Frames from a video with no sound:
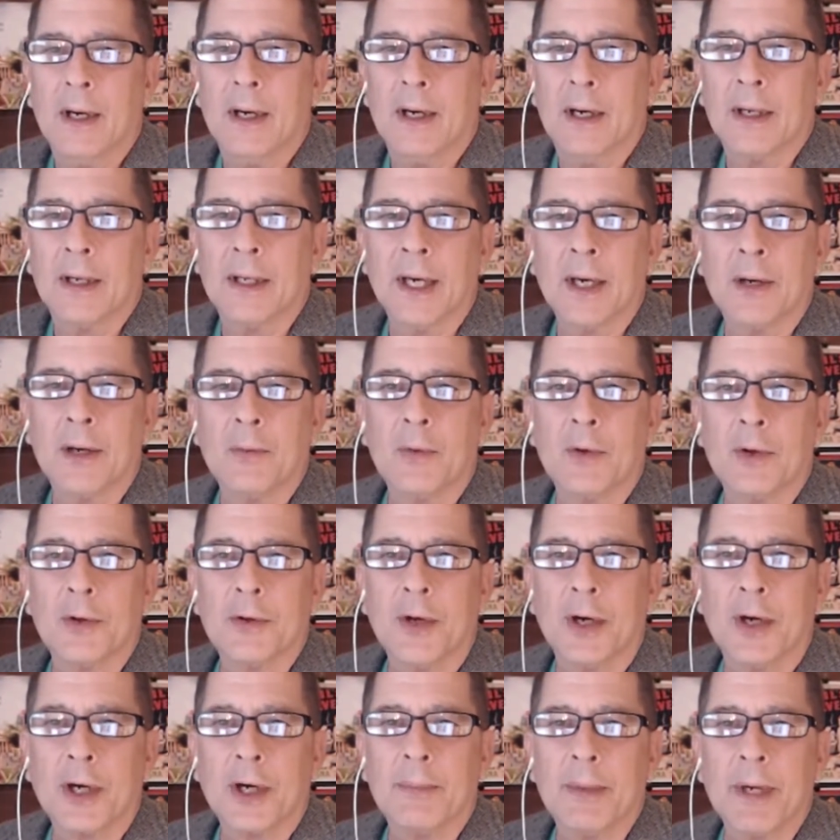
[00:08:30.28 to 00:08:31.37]
Again, we'll
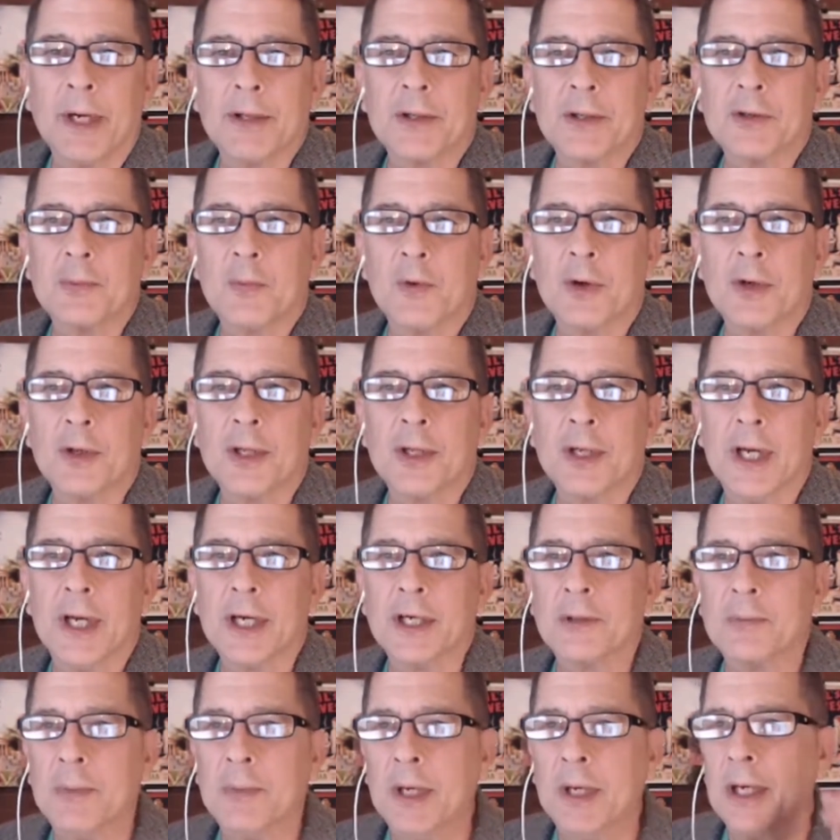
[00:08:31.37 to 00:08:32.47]
talk about this more in the
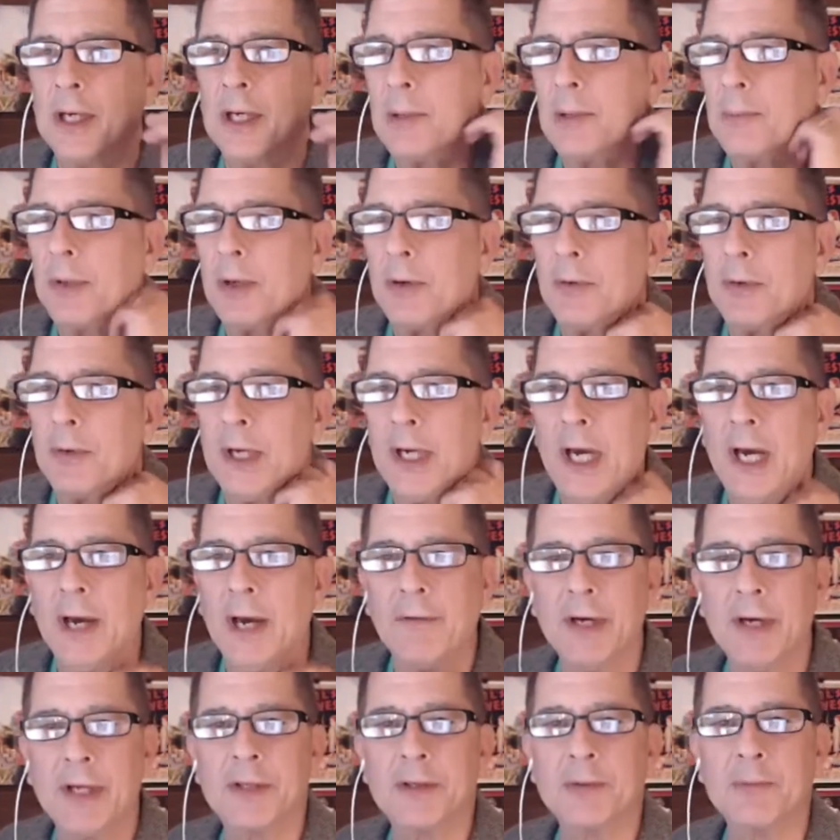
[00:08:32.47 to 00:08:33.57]
next meeting, but we have
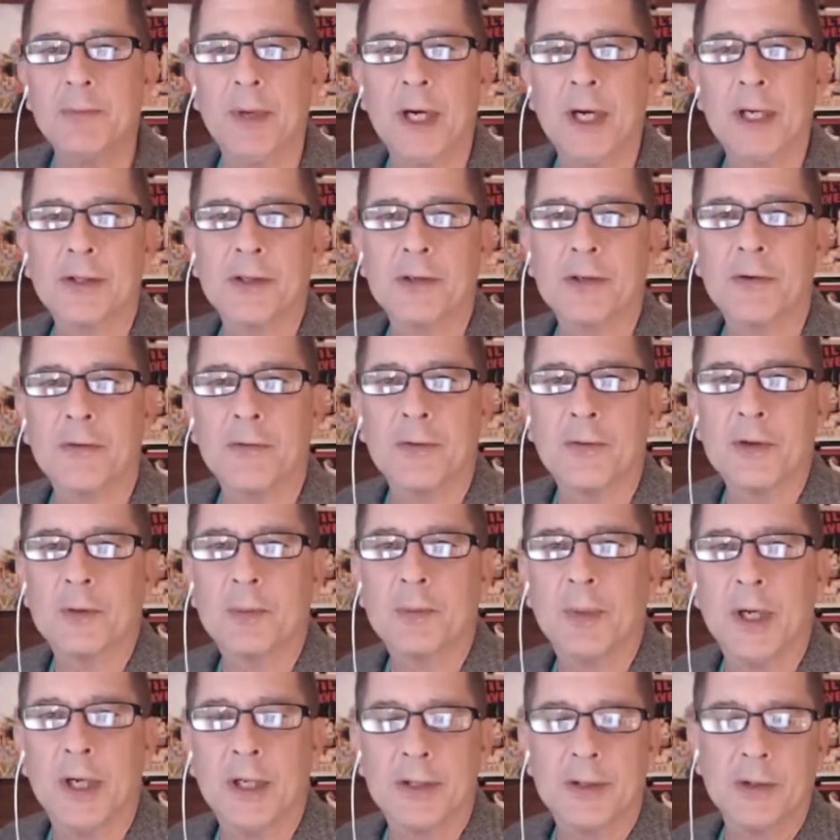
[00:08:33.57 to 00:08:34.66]
had some positive
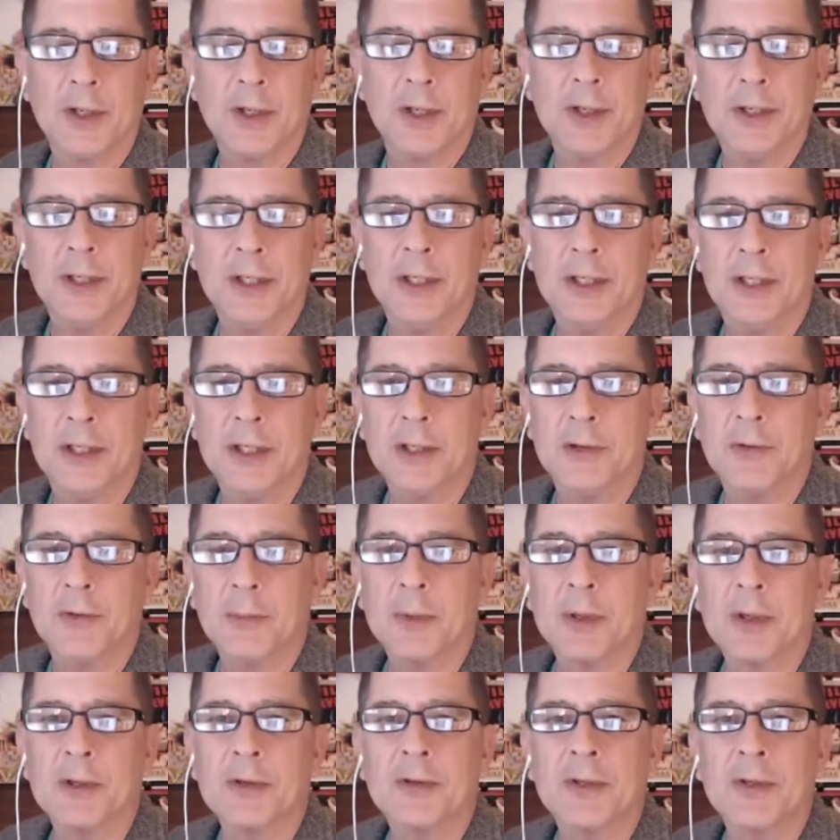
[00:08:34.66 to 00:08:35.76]
response on the
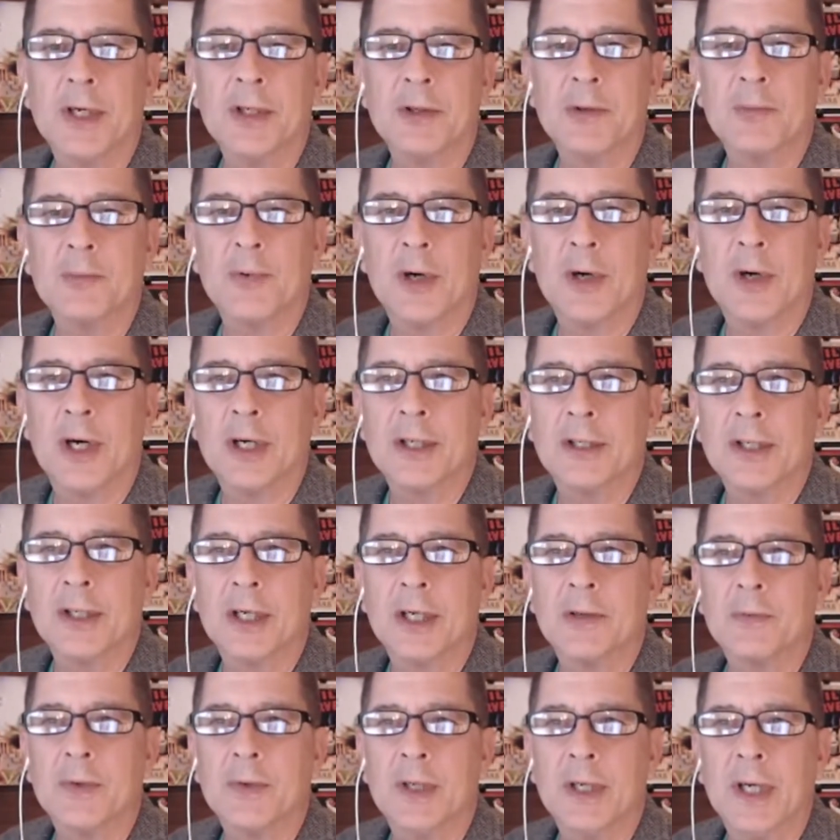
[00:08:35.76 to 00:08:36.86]
decriminalization
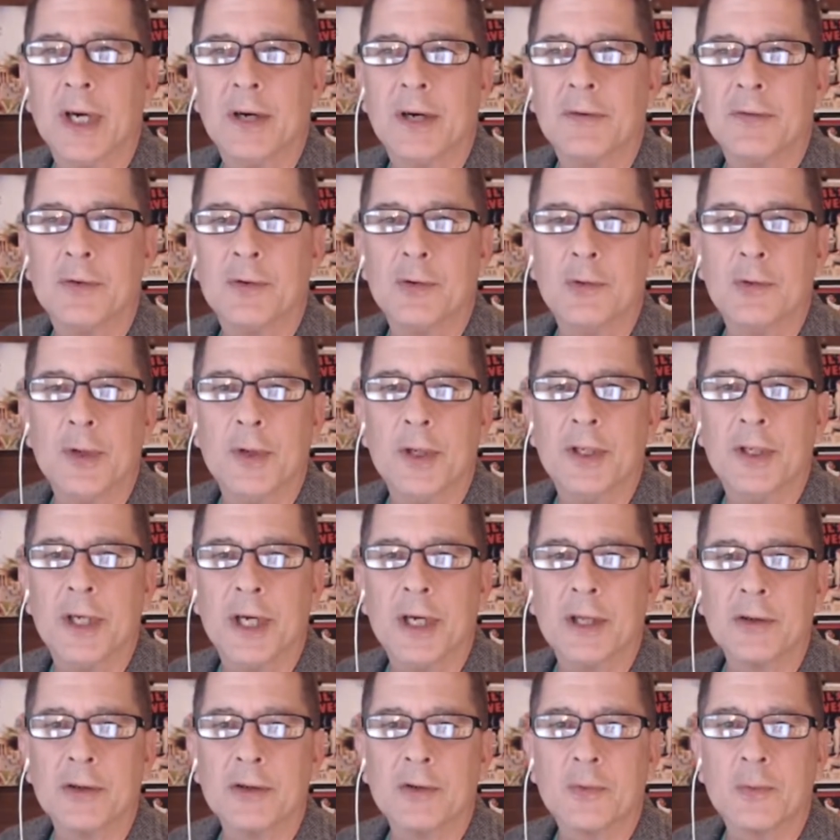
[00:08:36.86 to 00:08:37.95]
project. We have 2
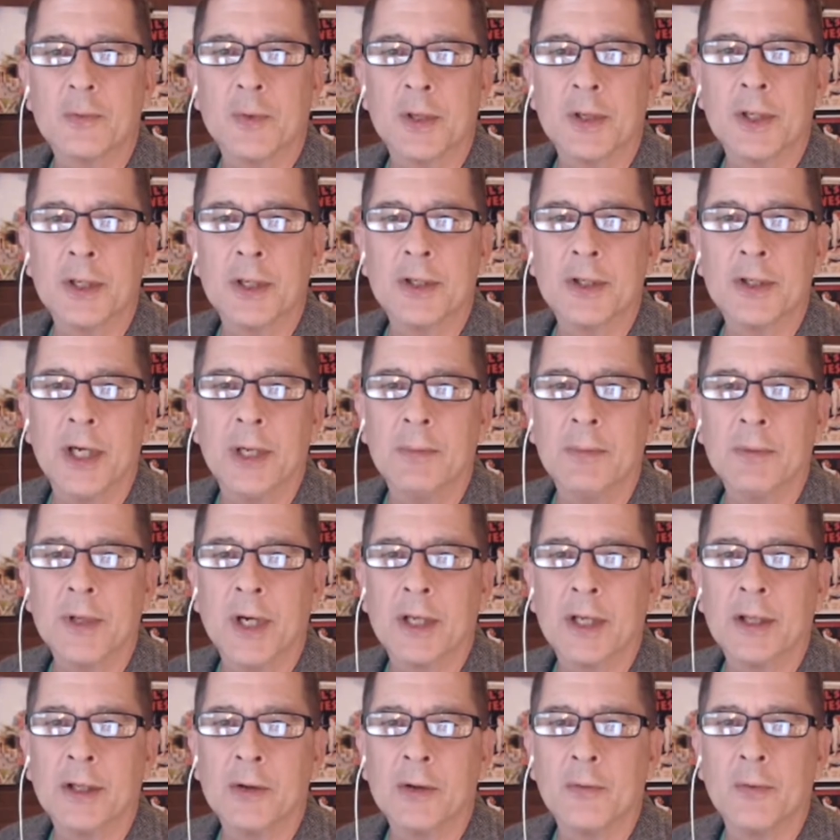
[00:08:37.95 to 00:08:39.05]
retailers, one on James
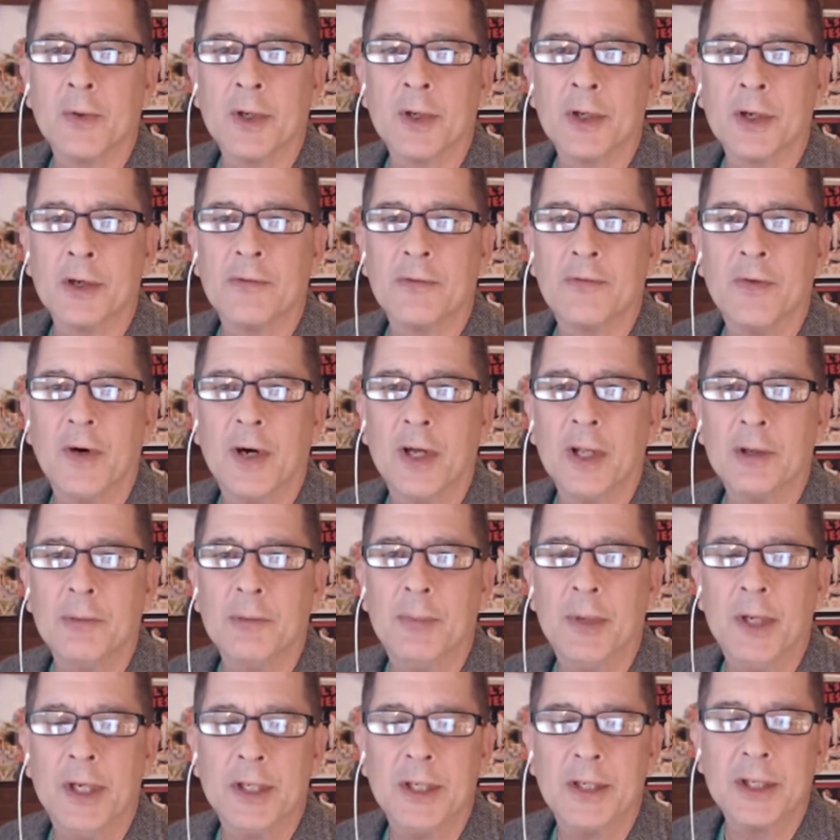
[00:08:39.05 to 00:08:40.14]
Island and one on Folly
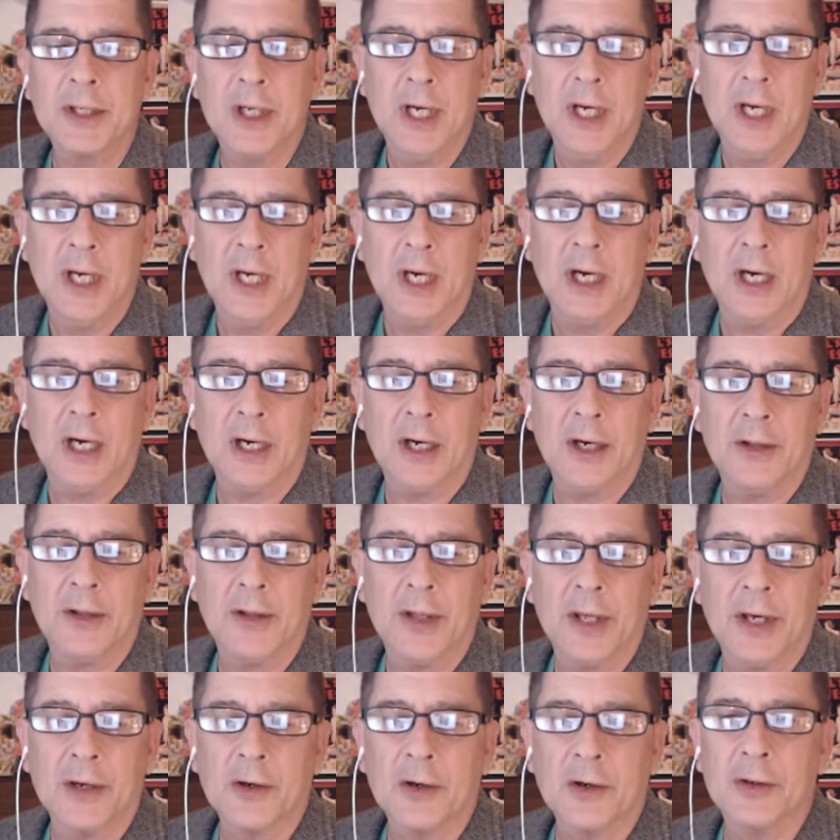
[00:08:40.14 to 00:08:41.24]
Beach,
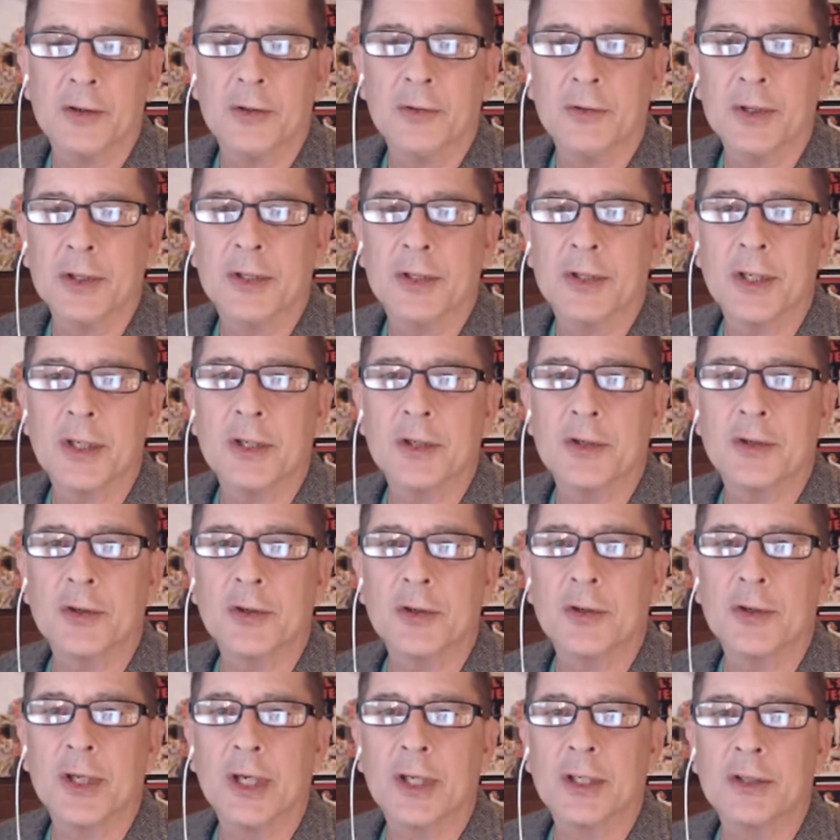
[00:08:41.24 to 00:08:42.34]
that are doing signature
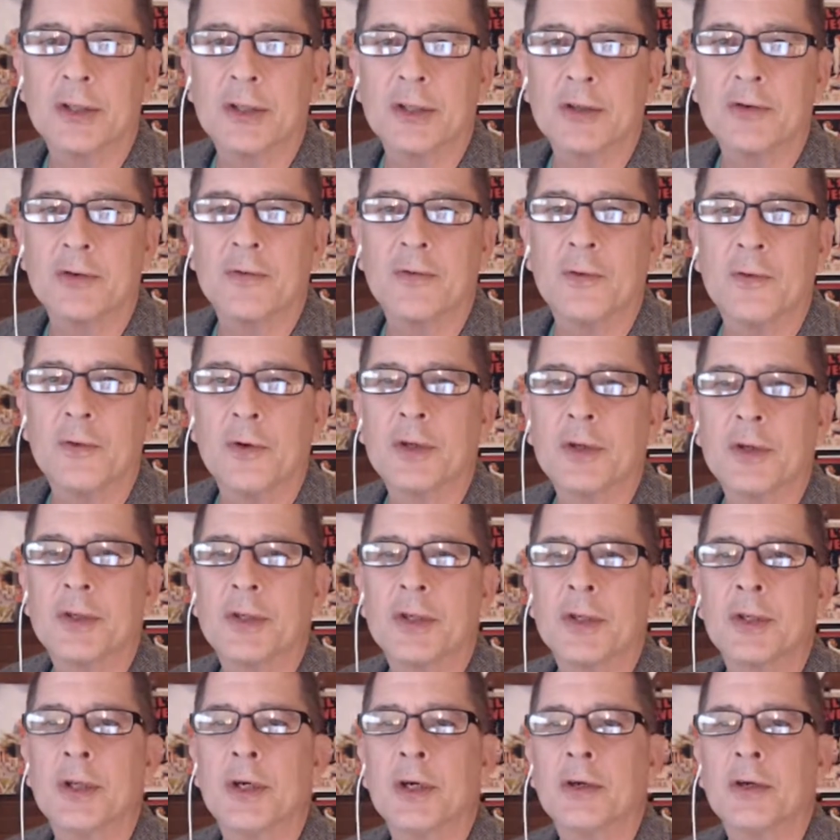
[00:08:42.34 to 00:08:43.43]
collections for us
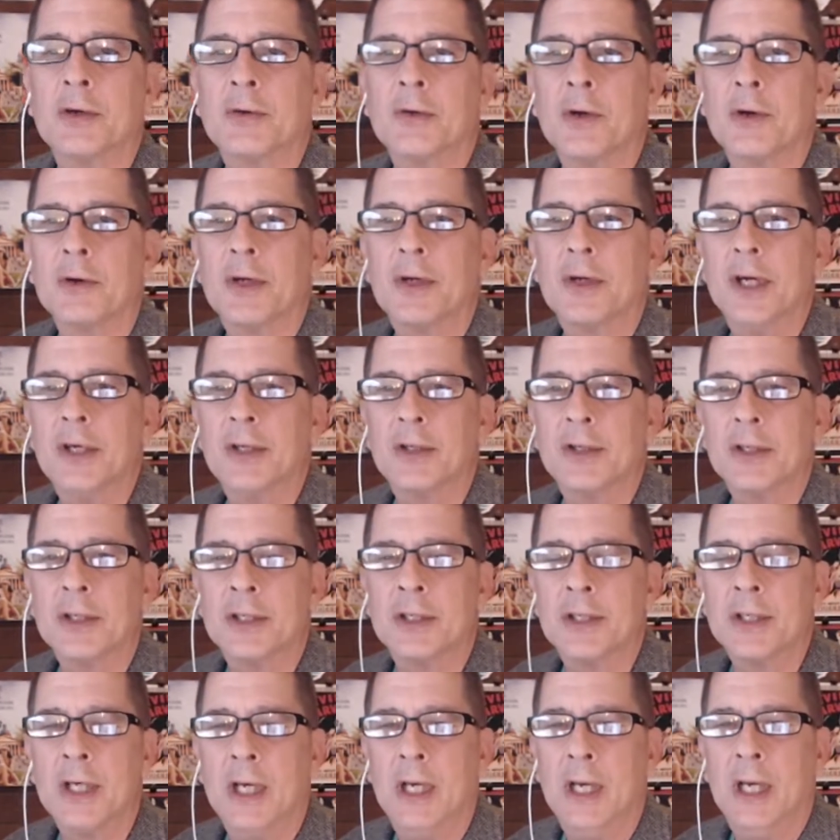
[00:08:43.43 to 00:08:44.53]
in their
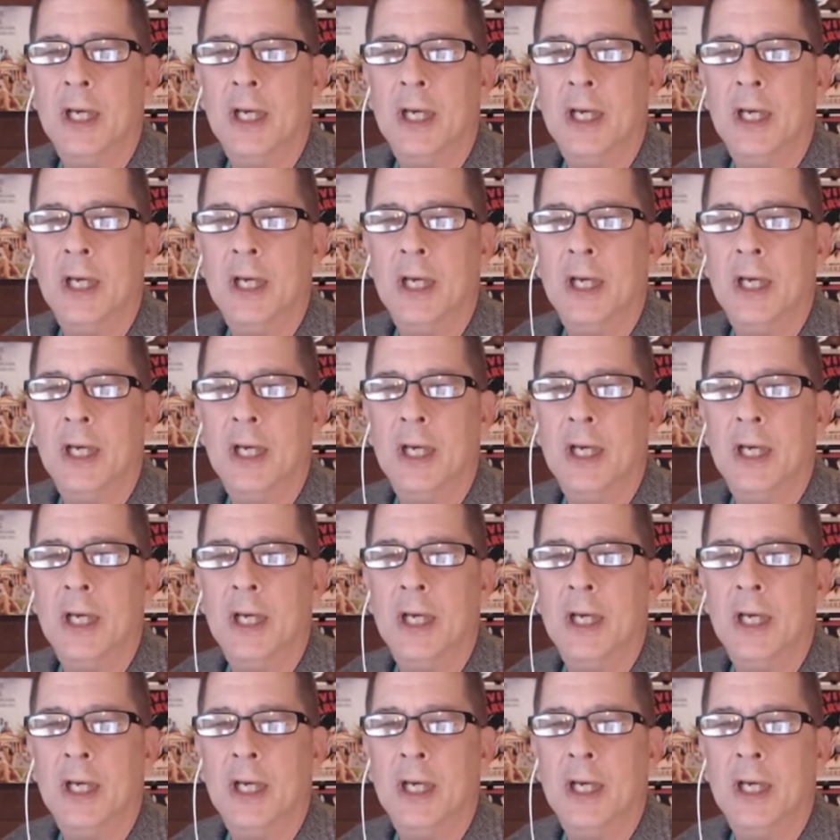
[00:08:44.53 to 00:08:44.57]
locations.